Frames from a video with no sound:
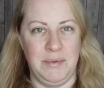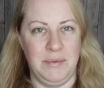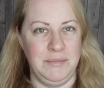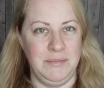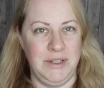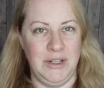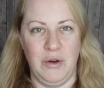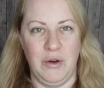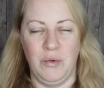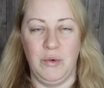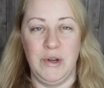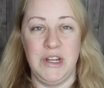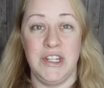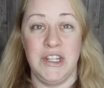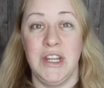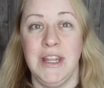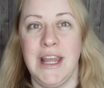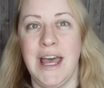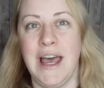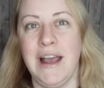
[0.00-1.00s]
you know
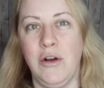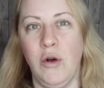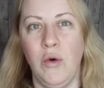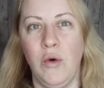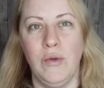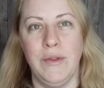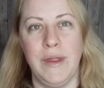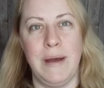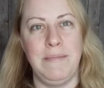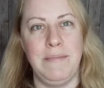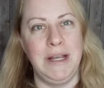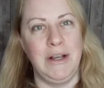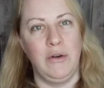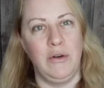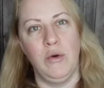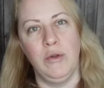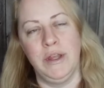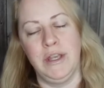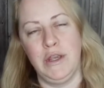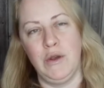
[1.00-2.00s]
reaching that goal that big
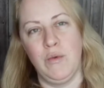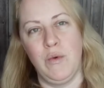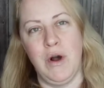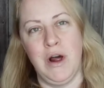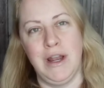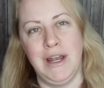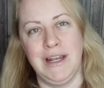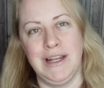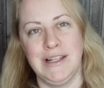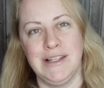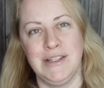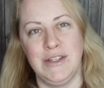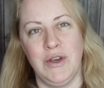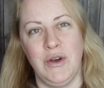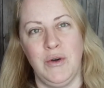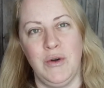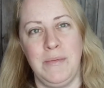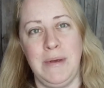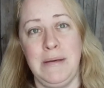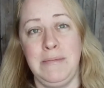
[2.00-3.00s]
goal that you wanted and
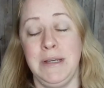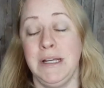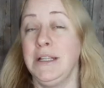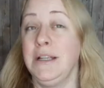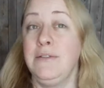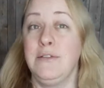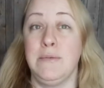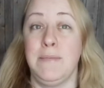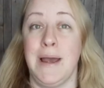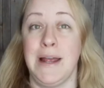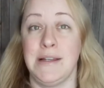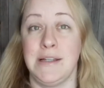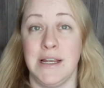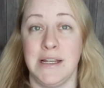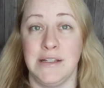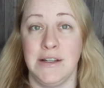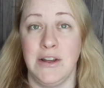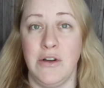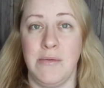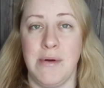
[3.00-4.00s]
so maybe it leaves a bad
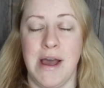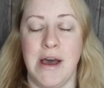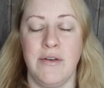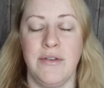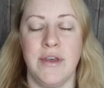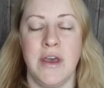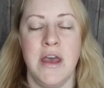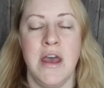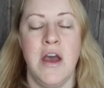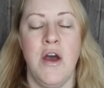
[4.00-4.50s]
taste in your mouth